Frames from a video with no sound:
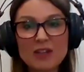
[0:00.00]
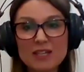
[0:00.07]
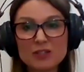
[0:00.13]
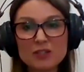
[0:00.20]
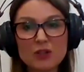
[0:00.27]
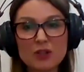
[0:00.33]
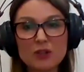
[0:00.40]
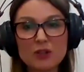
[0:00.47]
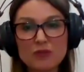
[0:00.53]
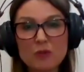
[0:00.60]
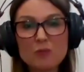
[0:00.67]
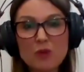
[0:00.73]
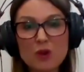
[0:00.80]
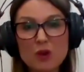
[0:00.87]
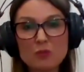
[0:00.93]
had turned
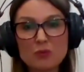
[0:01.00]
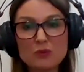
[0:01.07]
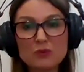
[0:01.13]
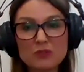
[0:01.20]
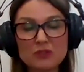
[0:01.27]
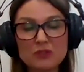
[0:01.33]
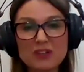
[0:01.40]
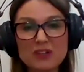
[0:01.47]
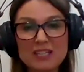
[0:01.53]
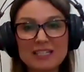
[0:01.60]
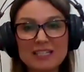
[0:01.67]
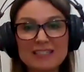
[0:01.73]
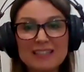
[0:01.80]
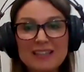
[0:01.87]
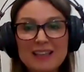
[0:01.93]
from purple to
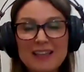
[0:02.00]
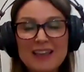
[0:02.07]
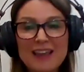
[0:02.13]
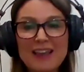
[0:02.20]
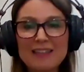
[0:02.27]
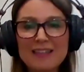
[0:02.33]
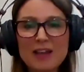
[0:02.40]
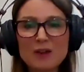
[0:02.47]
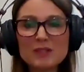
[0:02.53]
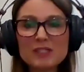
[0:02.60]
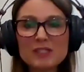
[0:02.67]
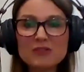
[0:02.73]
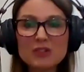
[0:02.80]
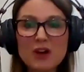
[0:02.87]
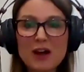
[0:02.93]
green. And that was
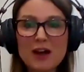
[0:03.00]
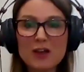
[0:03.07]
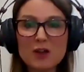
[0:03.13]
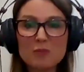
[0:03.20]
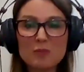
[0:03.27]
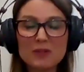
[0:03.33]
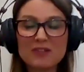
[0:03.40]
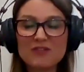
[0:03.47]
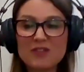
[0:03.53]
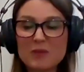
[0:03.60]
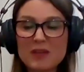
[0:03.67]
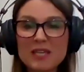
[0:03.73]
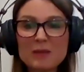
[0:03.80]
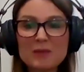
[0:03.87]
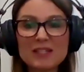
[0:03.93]
a real eye-opener for
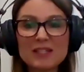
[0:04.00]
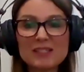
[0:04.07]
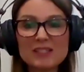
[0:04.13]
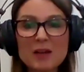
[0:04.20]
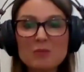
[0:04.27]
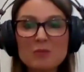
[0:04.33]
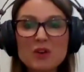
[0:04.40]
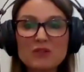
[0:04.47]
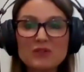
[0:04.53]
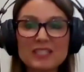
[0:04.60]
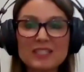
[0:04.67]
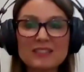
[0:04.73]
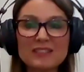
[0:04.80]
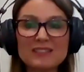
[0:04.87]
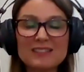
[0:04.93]
me, because I'm
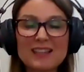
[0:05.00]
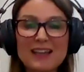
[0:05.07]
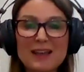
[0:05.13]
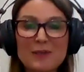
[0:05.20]
often